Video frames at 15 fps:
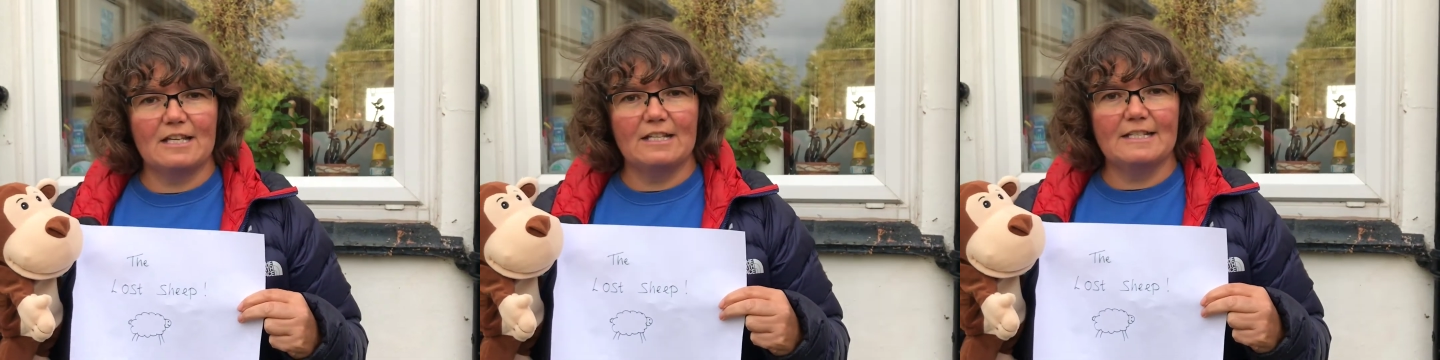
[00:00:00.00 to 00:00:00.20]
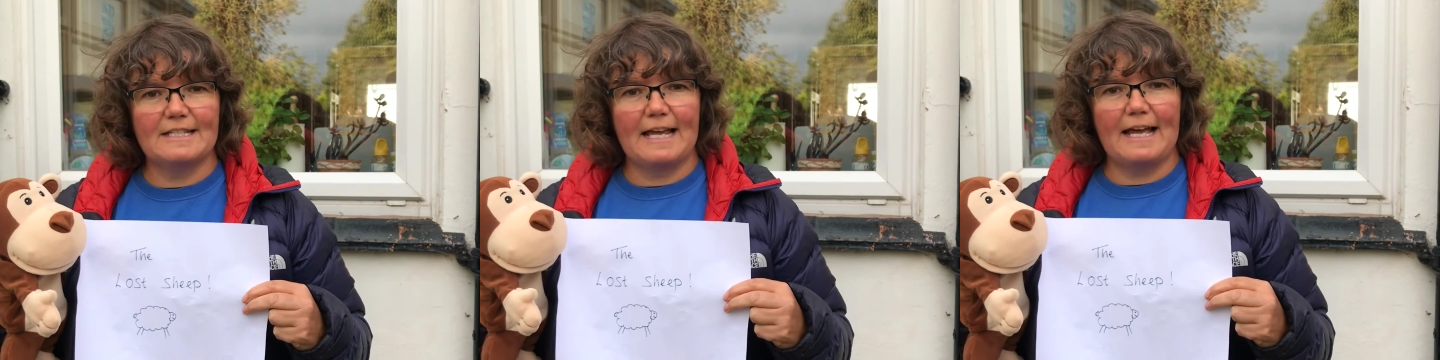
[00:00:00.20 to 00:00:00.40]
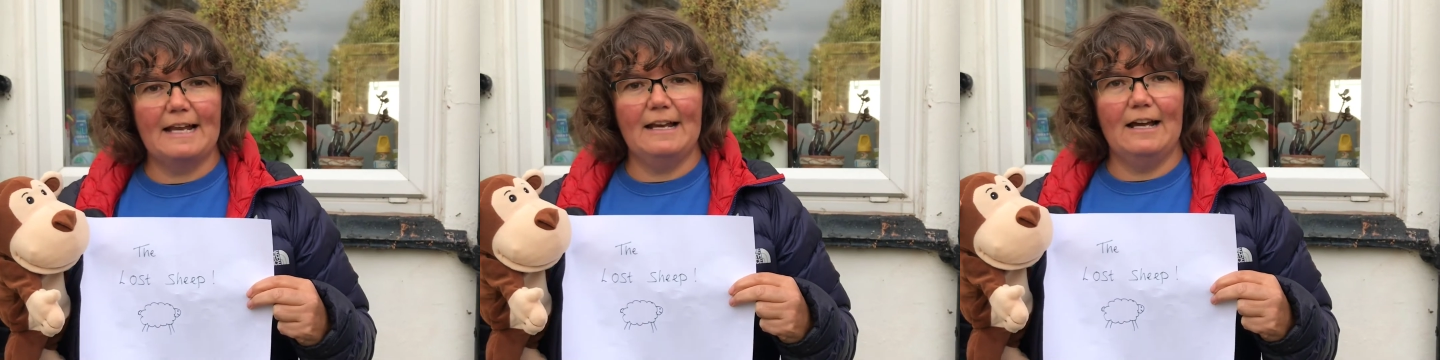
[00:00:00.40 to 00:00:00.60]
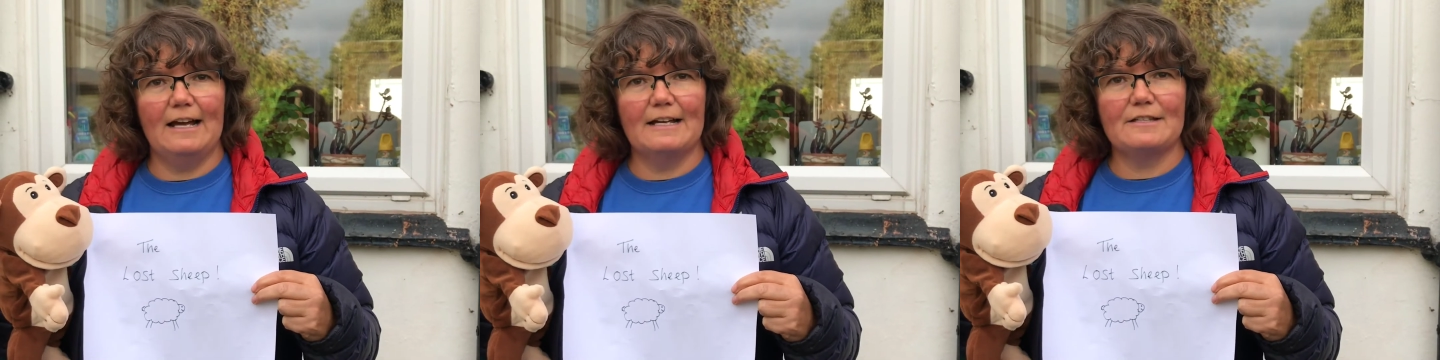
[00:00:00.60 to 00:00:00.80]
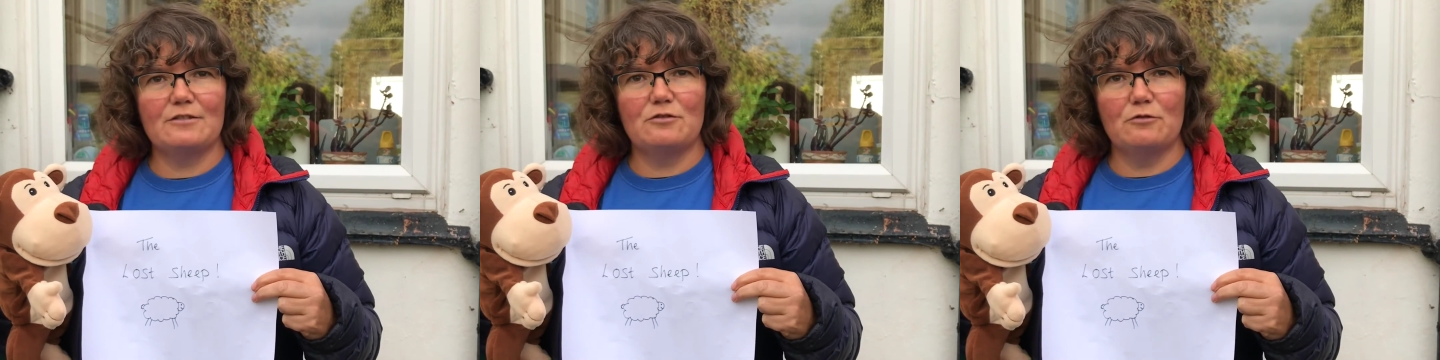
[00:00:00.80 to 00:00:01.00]
to tell our
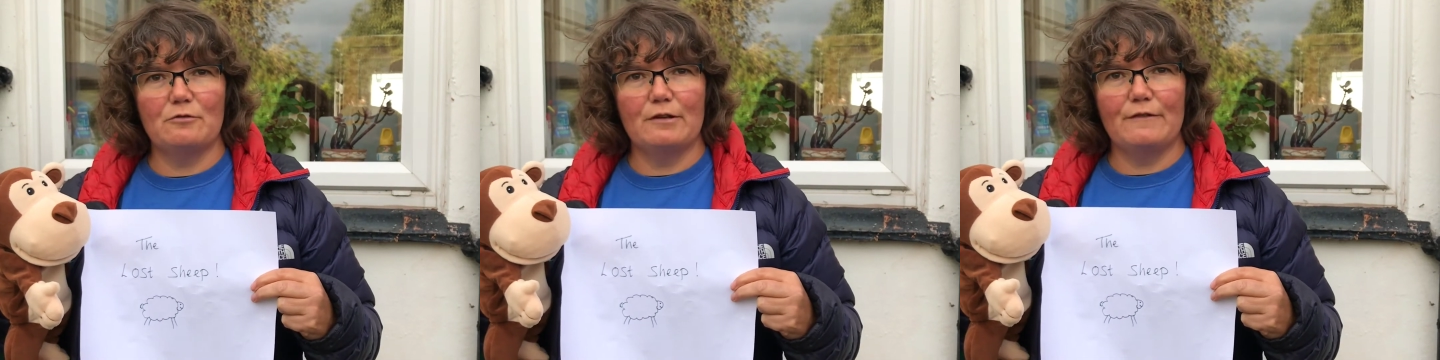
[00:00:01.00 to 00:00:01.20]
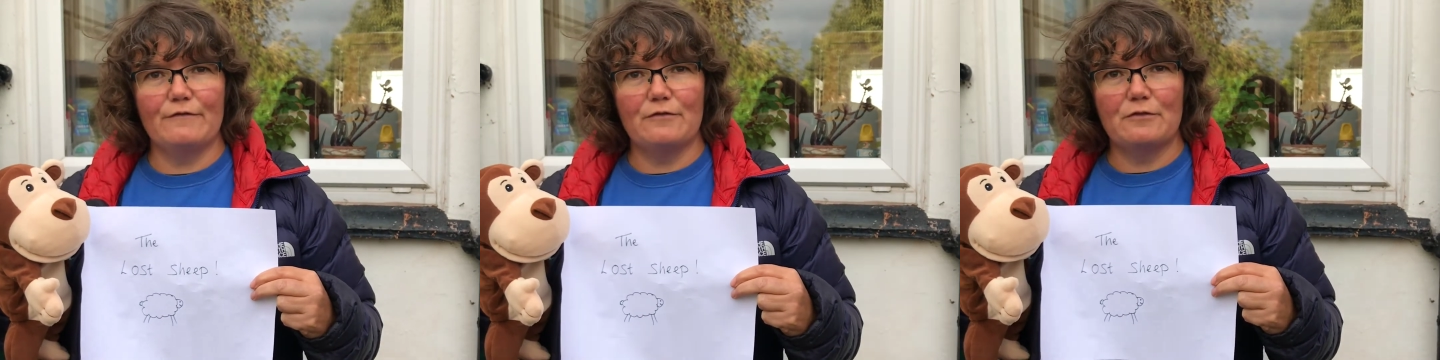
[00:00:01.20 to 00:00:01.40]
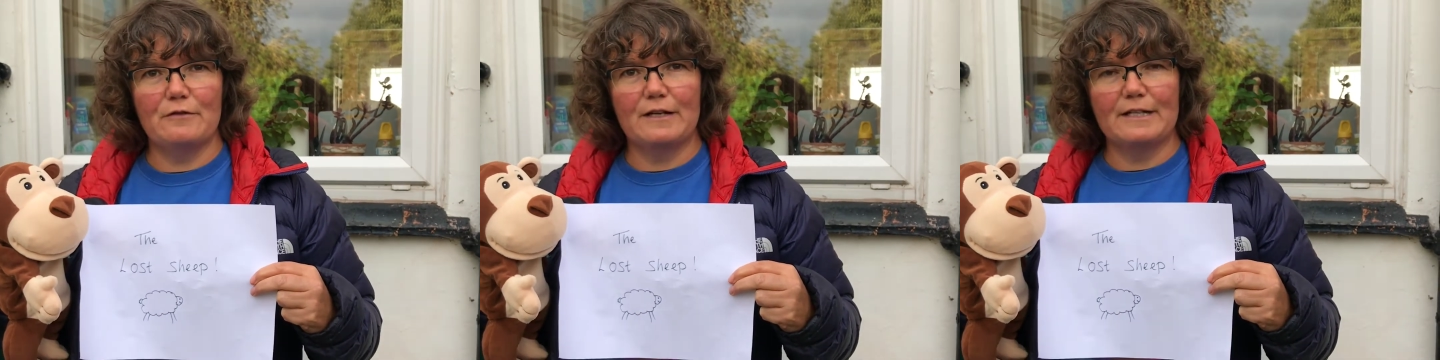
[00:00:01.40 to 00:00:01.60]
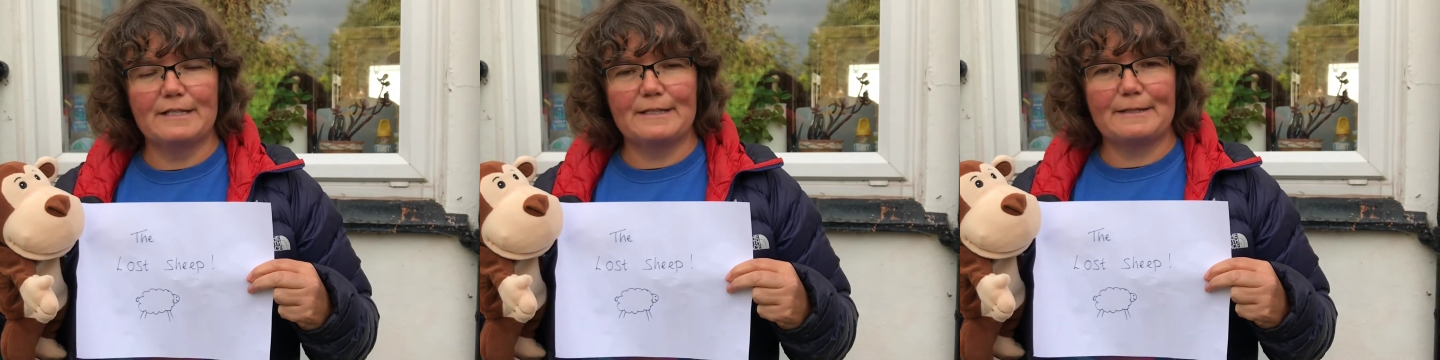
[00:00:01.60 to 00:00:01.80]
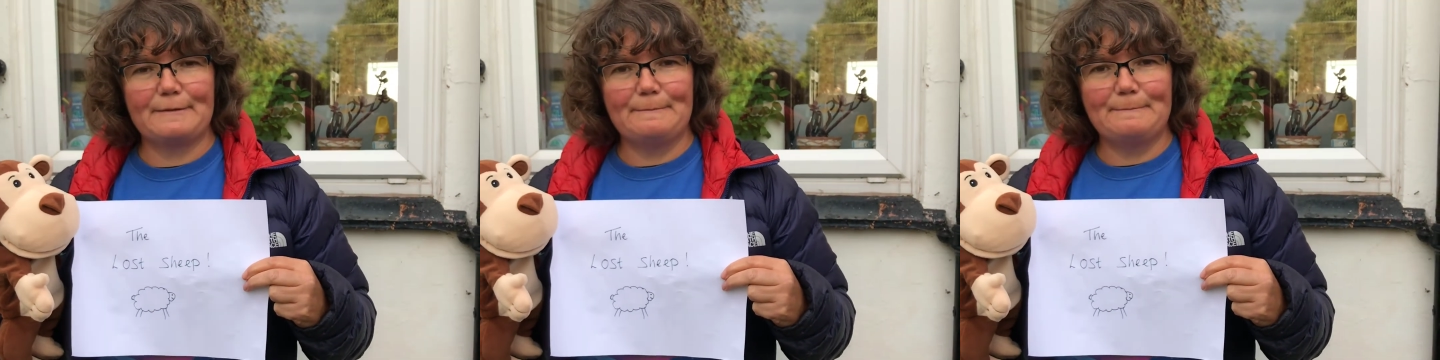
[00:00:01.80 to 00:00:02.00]
story for us.